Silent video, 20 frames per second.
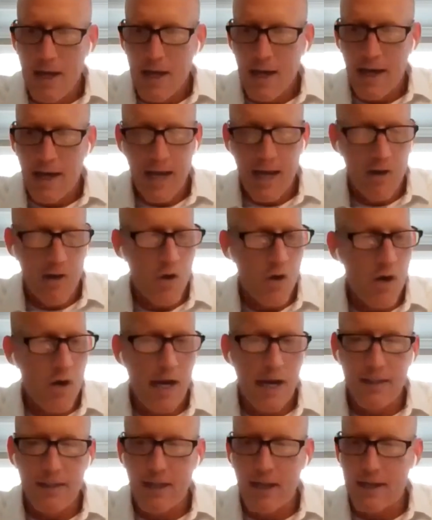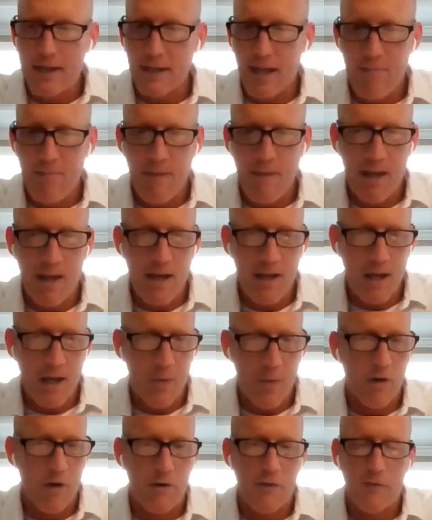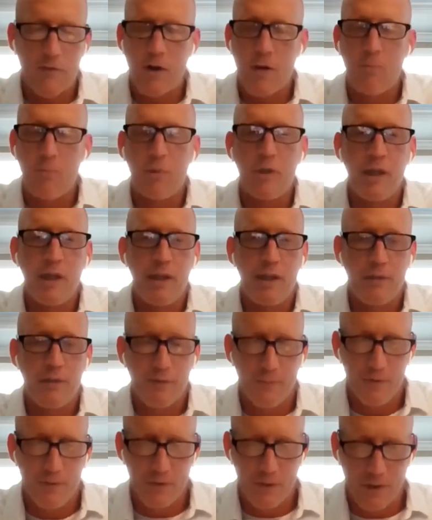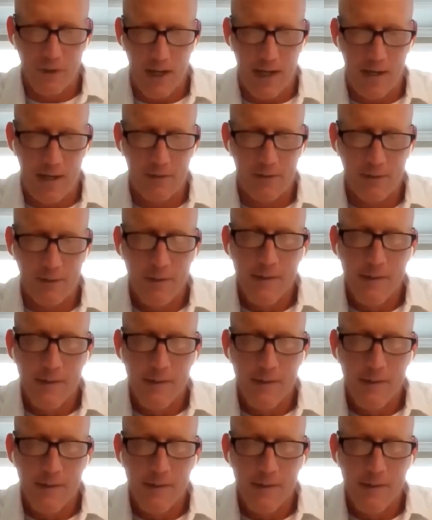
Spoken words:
I had no contacts. I made a network completely from scratch.